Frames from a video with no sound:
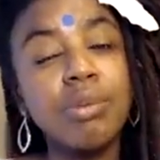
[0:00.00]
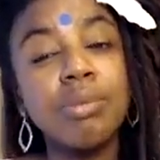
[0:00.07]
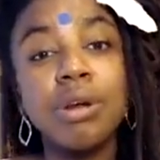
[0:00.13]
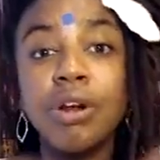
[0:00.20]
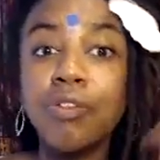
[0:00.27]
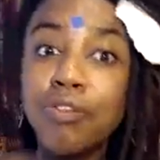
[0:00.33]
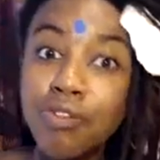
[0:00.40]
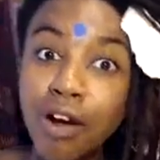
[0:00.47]
But
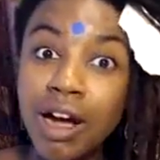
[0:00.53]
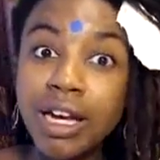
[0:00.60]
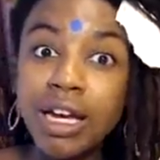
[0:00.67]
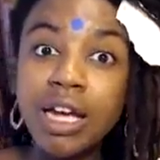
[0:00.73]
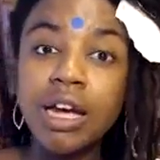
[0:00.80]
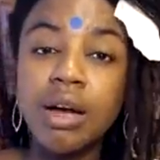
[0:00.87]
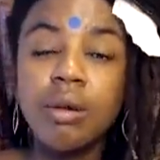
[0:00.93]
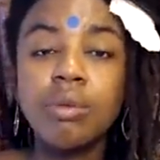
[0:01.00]
on
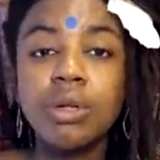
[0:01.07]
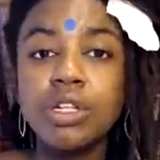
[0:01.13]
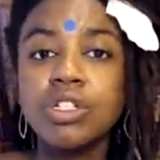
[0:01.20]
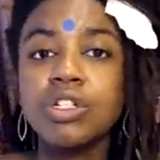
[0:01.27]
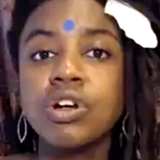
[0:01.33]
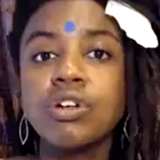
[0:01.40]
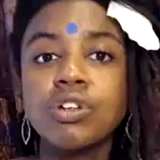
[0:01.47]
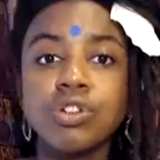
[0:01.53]
Friday, I'm going to
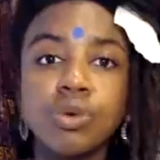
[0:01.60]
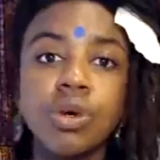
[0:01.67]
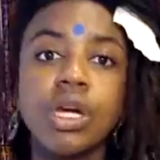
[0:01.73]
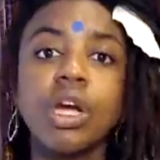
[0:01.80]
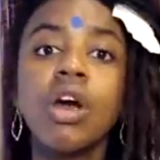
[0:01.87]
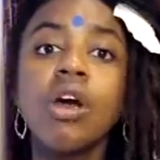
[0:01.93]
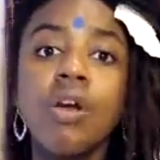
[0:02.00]
start doing